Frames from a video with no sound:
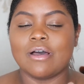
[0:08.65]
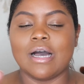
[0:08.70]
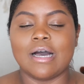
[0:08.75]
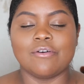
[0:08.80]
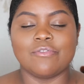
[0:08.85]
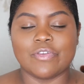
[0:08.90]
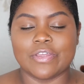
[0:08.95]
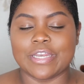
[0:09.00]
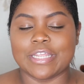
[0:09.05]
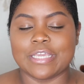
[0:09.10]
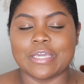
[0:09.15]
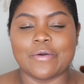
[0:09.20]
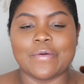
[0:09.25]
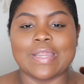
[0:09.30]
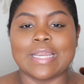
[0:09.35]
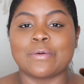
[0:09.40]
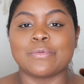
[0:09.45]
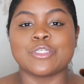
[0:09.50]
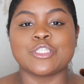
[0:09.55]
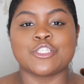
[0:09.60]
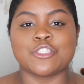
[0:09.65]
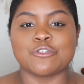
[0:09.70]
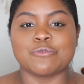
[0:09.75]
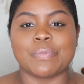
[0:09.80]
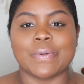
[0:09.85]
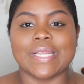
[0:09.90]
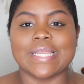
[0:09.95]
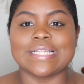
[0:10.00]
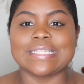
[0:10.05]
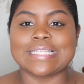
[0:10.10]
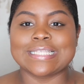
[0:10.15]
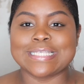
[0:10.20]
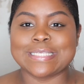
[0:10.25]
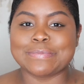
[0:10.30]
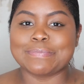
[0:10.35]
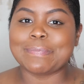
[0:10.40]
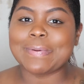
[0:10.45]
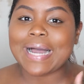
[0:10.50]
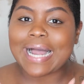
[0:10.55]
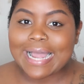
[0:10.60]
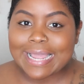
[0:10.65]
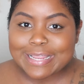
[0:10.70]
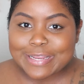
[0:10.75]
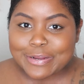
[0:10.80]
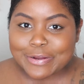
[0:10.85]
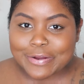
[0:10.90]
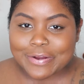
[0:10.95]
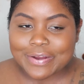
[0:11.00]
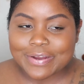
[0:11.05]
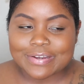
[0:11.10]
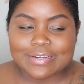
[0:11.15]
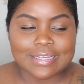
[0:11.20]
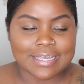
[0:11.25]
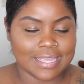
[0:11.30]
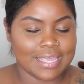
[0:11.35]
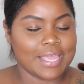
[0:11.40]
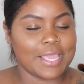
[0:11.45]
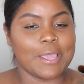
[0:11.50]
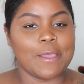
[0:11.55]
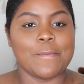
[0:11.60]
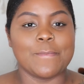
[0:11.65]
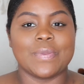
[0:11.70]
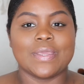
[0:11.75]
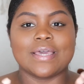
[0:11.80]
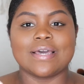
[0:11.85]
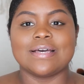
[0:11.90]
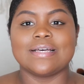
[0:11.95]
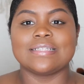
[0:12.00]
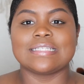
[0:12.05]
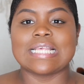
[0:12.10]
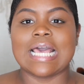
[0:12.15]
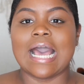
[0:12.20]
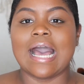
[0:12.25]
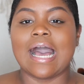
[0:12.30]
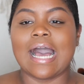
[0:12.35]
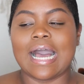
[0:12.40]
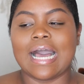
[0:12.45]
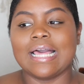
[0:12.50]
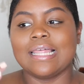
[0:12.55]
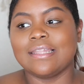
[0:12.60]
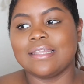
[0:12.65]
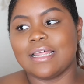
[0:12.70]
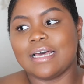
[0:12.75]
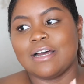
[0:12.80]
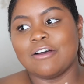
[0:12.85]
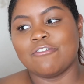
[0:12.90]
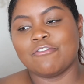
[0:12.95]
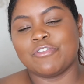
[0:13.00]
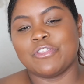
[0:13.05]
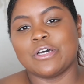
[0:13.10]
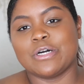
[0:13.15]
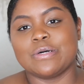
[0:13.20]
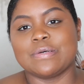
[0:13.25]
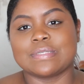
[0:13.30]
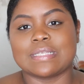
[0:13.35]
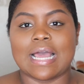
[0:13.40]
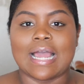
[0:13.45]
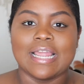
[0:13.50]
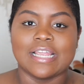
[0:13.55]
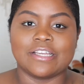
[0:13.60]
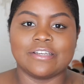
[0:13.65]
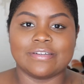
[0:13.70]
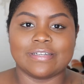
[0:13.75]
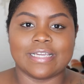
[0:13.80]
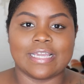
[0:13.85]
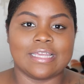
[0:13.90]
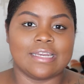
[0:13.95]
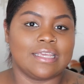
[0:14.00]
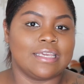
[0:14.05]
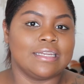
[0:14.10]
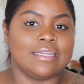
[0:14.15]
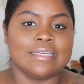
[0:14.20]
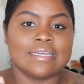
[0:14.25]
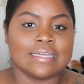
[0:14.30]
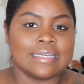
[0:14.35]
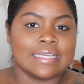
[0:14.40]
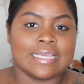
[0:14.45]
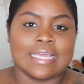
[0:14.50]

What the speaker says: a video and I was super inspired because I love those I created